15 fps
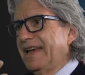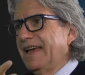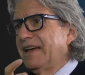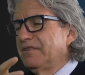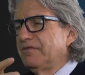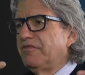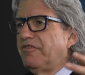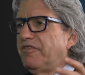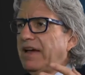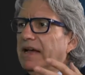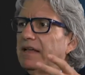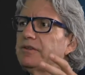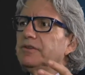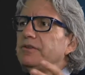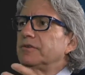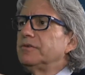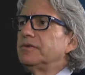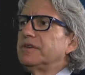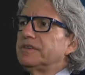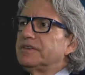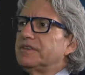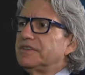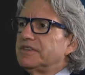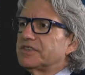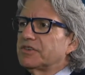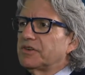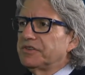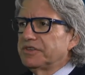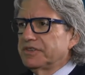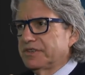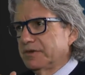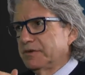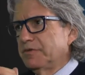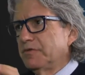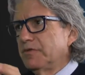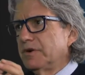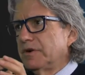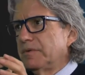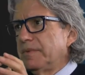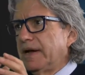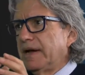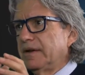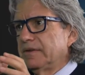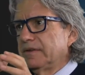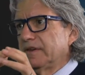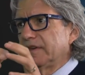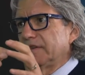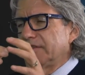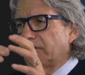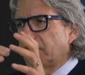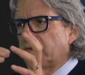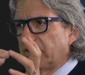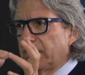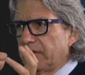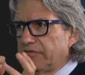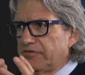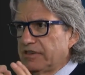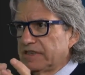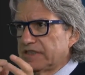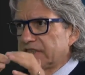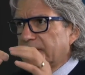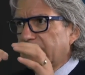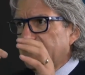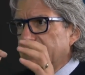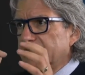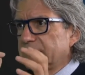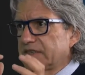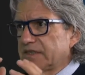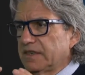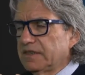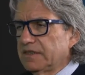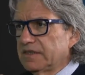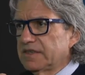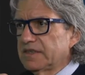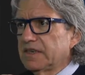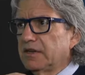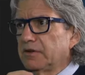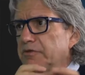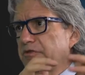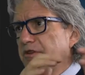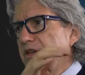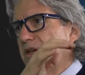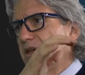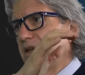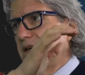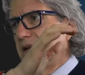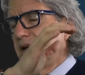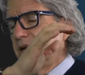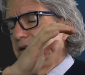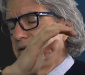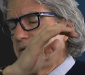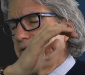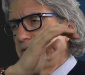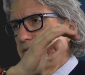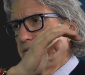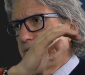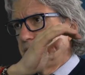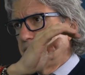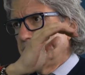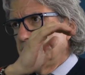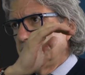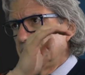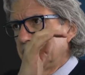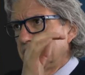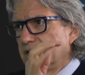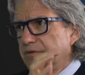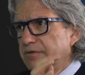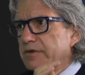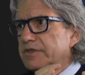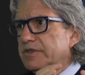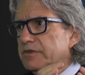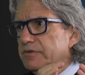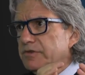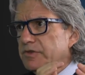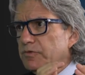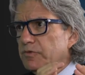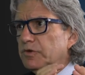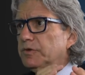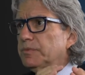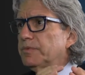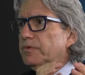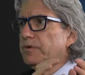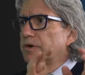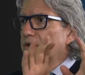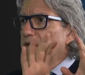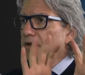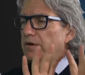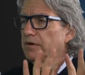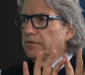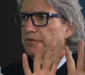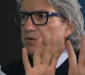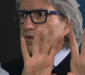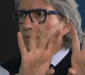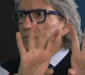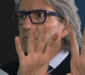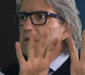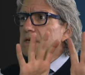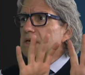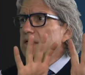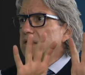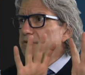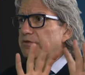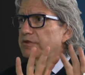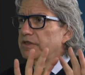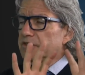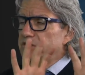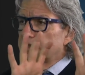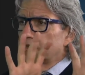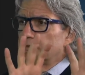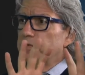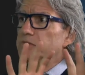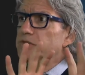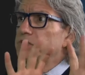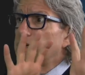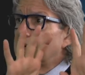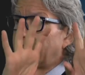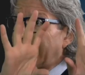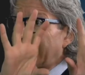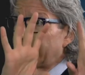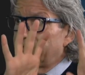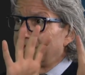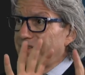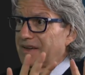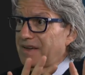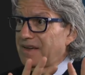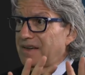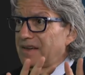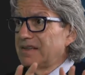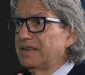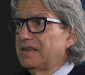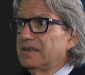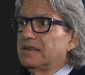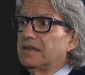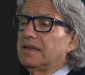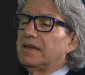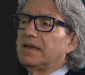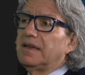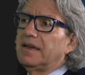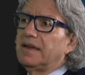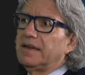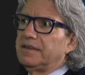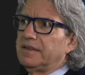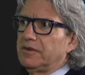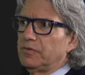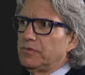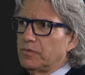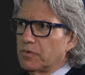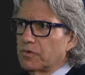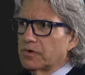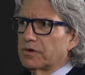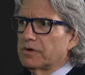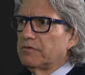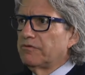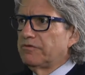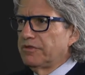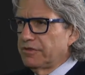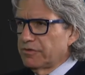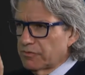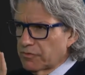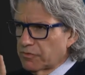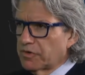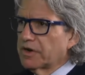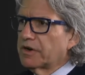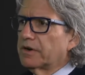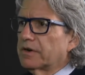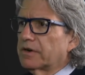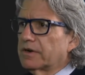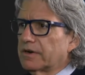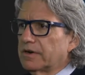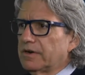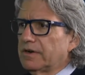add value to this whole thing. So if we're about the creative insight in the study itself, and you have U.S. News and World Report for the media, for the distribution, and for the content, and then Wharton for the rigor.